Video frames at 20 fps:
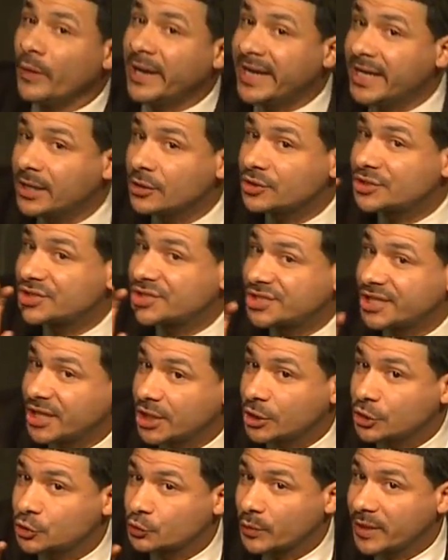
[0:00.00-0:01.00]
real
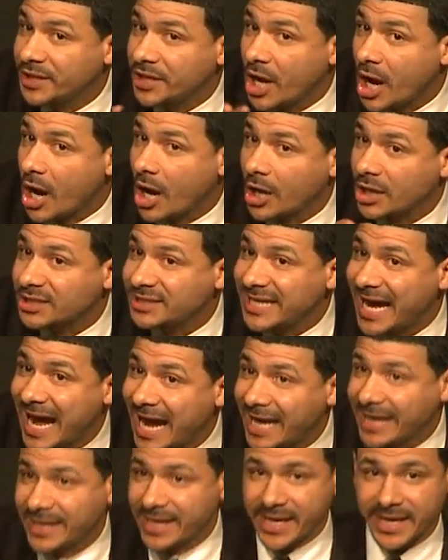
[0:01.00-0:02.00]
children are
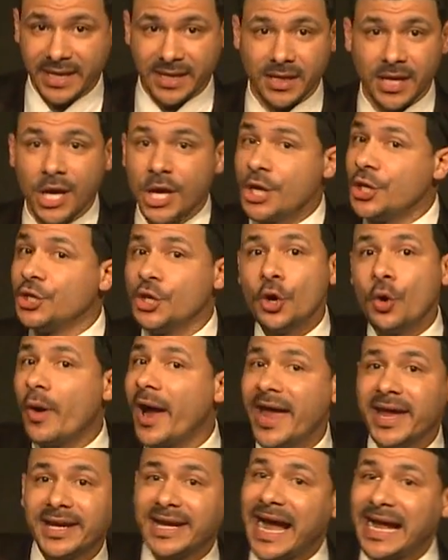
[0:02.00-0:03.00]
dying. You
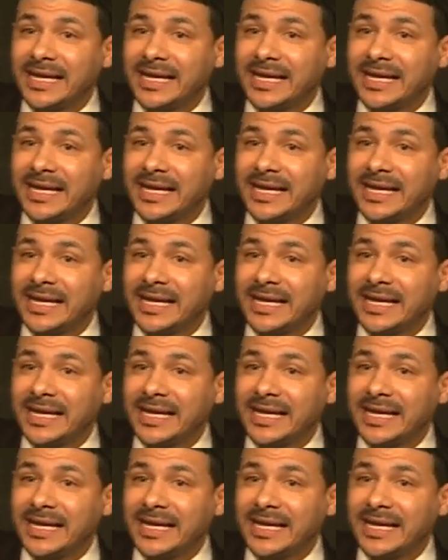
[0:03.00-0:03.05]
ain't